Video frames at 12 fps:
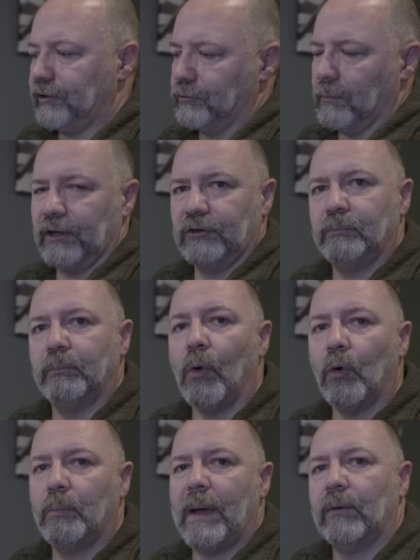into my
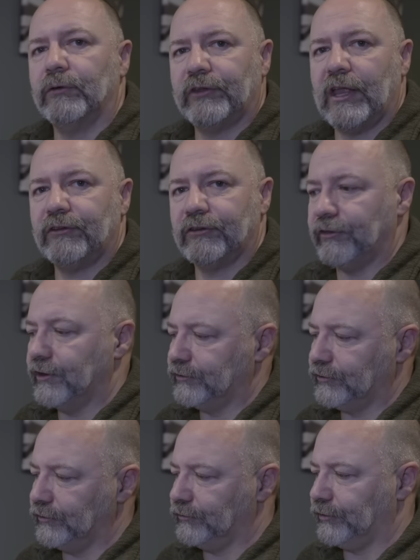small power station.
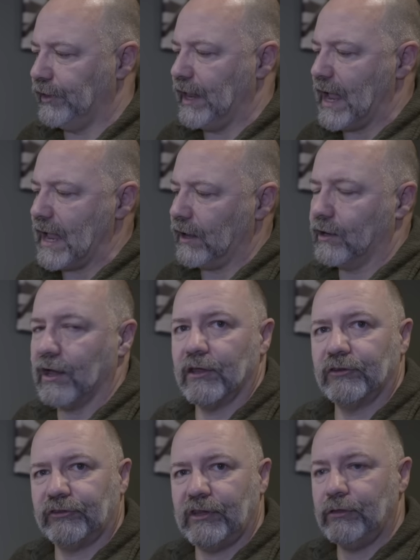This is the Anker
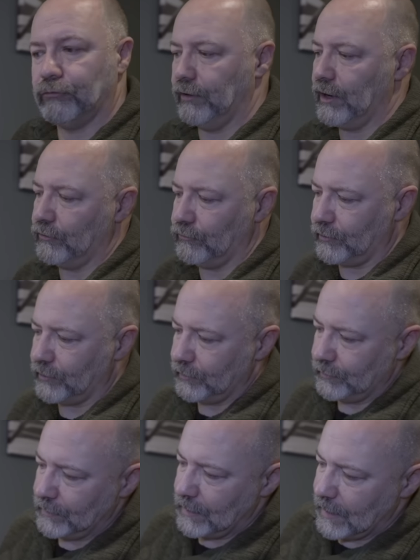C300
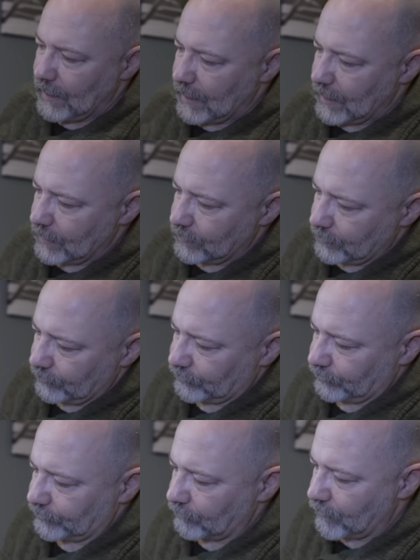and it's
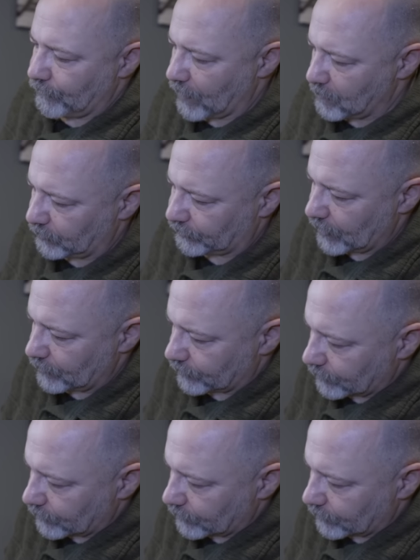at 75%.